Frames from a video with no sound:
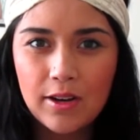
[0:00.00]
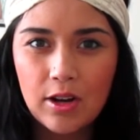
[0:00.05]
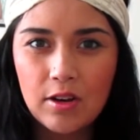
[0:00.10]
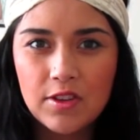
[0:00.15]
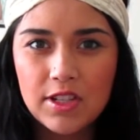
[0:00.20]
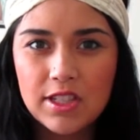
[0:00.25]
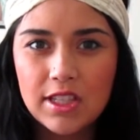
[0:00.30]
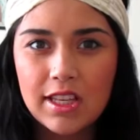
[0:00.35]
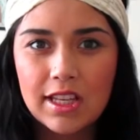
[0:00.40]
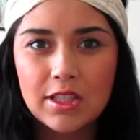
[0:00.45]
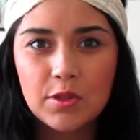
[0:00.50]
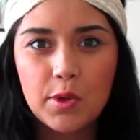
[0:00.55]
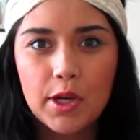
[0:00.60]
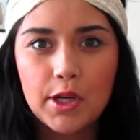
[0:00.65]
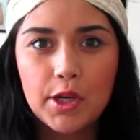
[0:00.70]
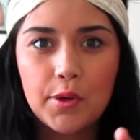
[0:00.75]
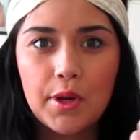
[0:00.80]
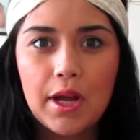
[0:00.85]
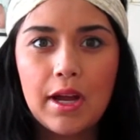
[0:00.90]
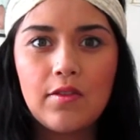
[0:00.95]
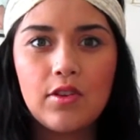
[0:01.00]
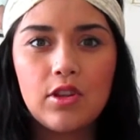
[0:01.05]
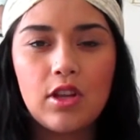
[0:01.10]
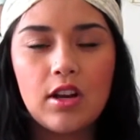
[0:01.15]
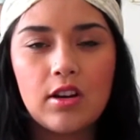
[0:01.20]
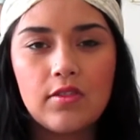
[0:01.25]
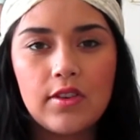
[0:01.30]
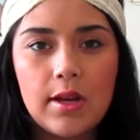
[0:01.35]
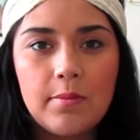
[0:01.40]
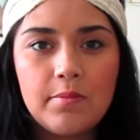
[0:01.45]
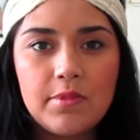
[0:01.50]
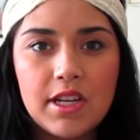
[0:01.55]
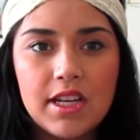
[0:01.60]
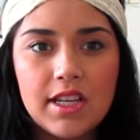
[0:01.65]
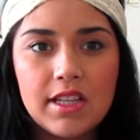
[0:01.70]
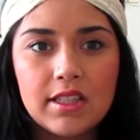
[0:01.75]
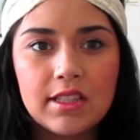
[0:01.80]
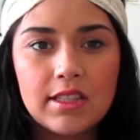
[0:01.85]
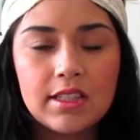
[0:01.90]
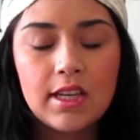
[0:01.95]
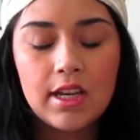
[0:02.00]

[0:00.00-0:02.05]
Obviously, that's why I don't have a lot of updates.